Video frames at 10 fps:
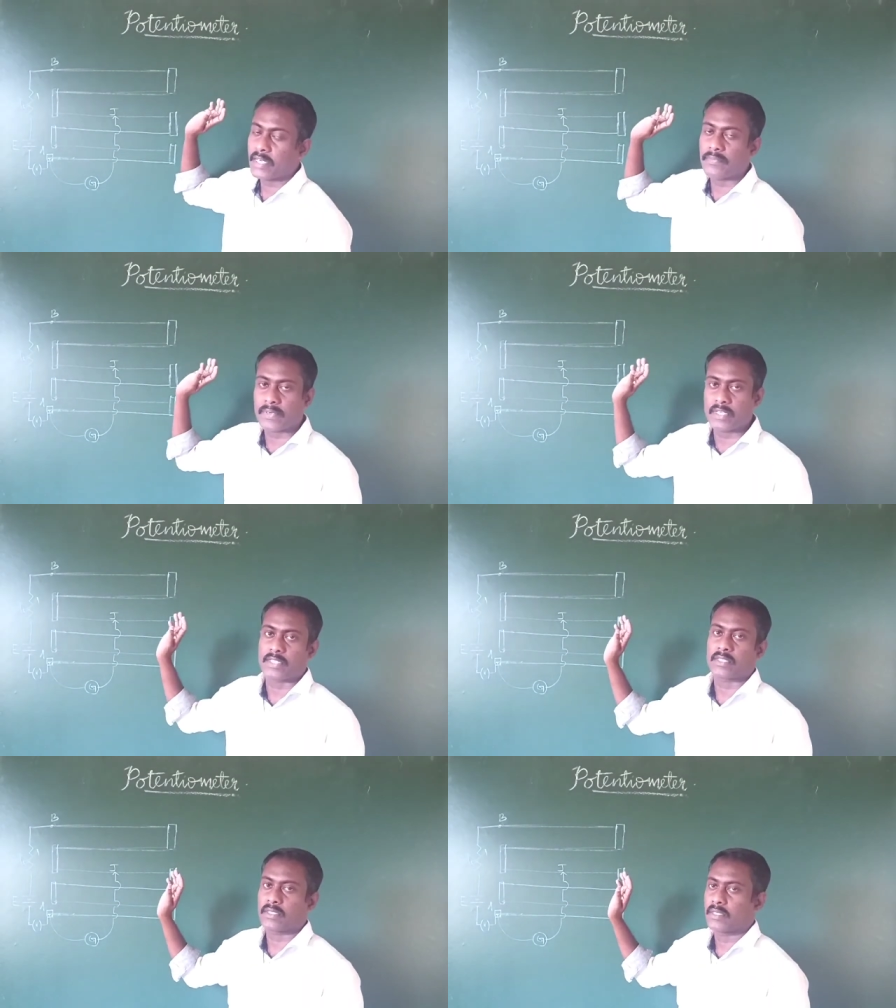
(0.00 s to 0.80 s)

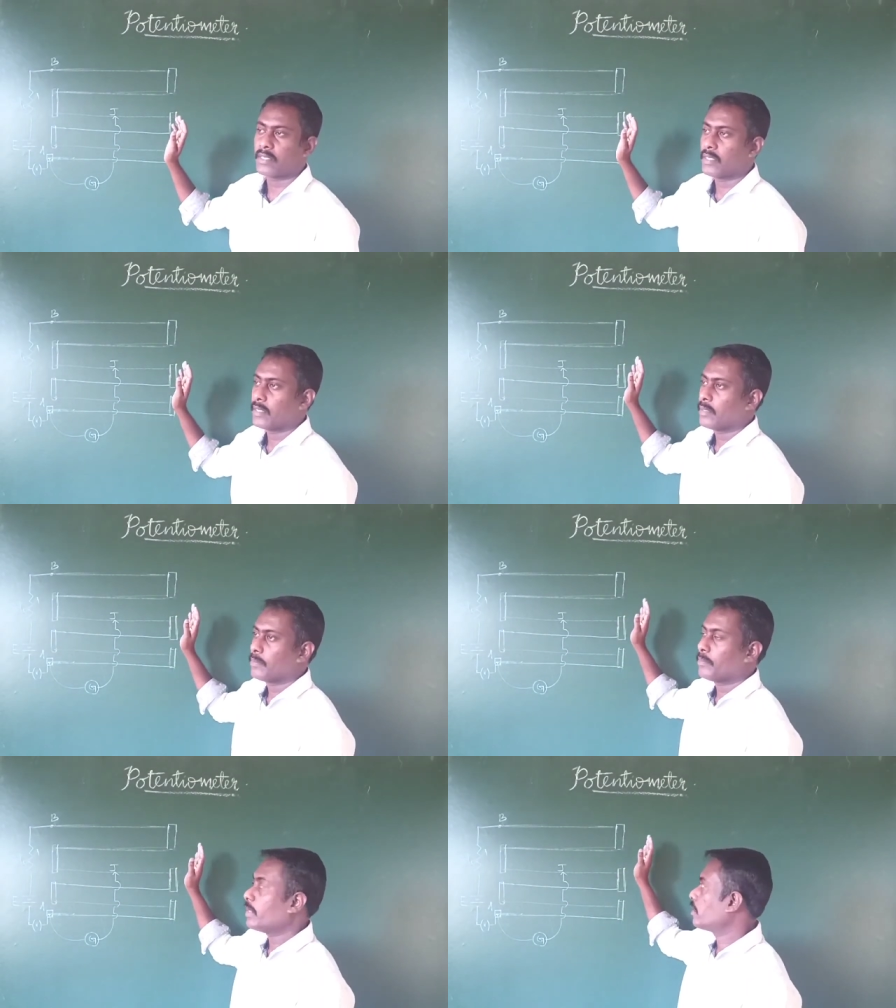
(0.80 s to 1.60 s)
difference
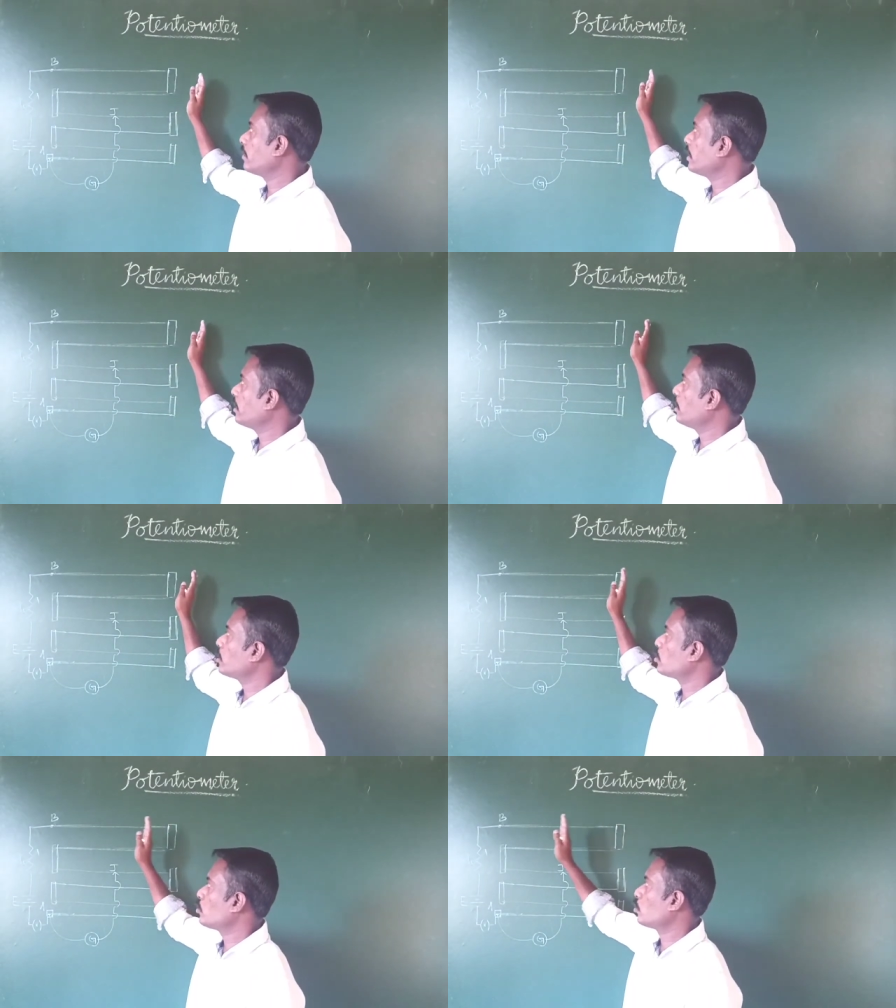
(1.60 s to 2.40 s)
between
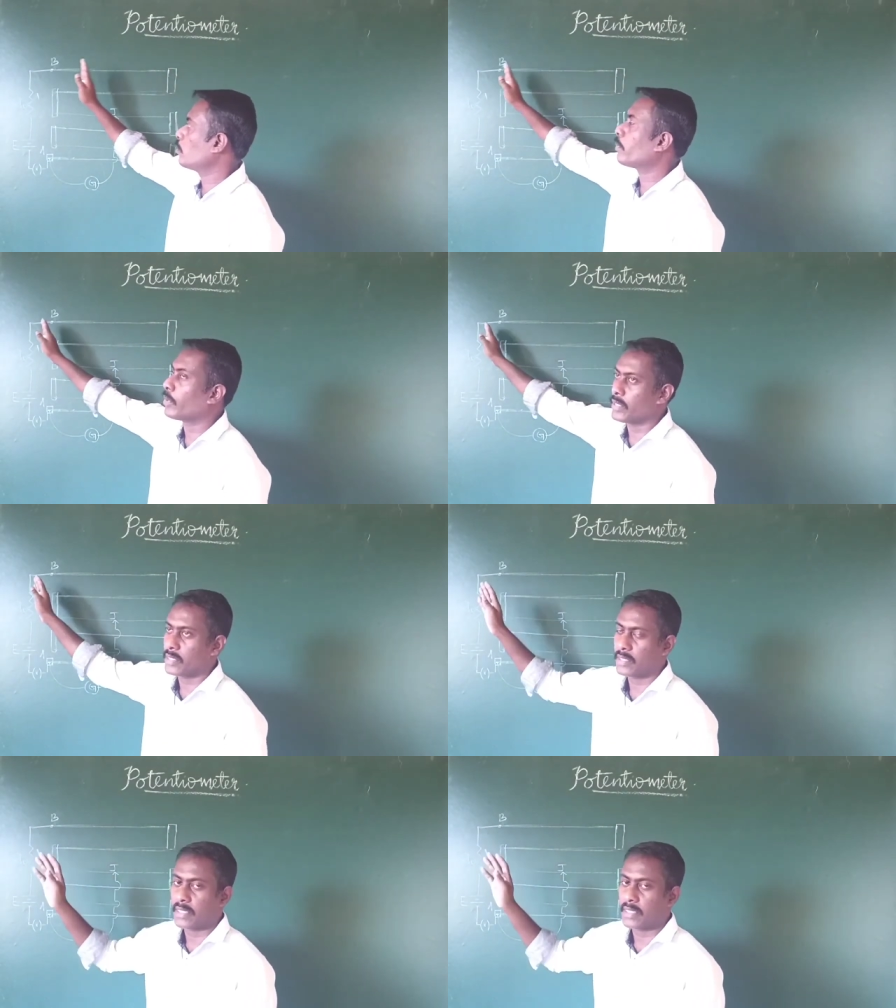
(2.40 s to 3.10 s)
these 2 points.